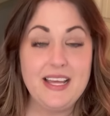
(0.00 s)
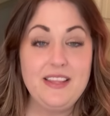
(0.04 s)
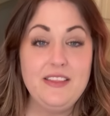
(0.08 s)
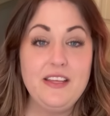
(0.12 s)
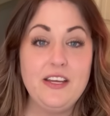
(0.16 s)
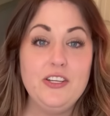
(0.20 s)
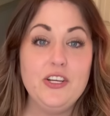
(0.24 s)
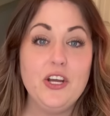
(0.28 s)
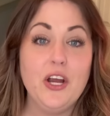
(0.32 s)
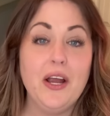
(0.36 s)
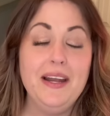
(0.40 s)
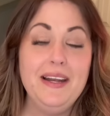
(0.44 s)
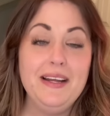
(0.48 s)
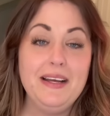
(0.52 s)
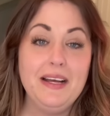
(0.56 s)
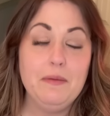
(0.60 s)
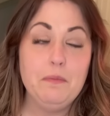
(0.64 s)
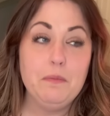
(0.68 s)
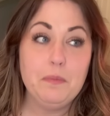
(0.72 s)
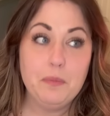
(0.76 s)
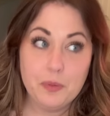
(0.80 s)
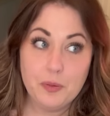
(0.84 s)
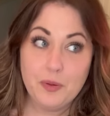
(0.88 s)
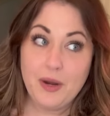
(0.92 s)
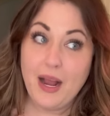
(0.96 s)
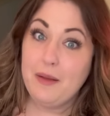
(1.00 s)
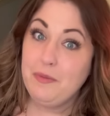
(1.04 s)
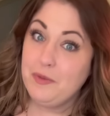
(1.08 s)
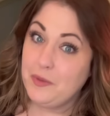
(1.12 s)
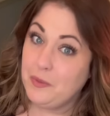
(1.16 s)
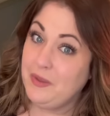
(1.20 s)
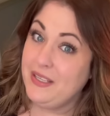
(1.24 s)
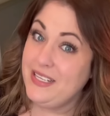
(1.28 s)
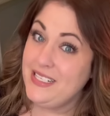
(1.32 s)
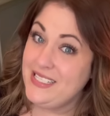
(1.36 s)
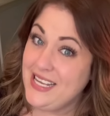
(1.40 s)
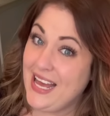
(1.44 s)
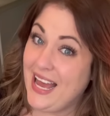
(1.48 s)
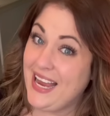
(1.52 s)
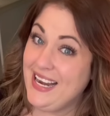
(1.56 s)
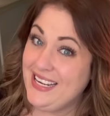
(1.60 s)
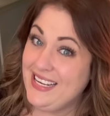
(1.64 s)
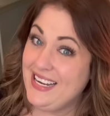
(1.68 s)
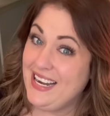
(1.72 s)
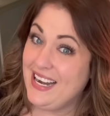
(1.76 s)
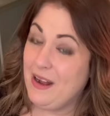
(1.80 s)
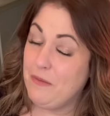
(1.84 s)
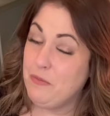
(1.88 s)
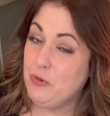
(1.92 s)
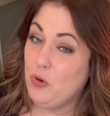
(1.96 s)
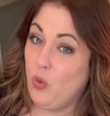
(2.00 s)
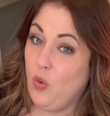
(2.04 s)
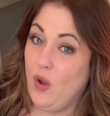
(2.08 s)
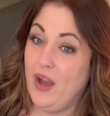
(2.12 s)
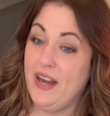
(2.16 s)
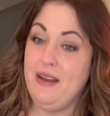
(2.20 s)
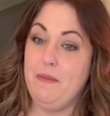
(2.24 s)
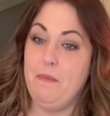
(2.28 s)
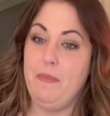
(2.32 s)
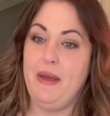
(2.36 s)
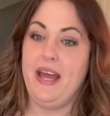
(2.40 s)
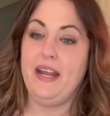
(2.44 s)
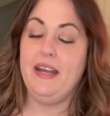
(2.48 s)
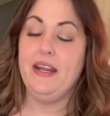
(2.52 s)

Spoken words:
and then you're gonna probably tighten it up quite a bit.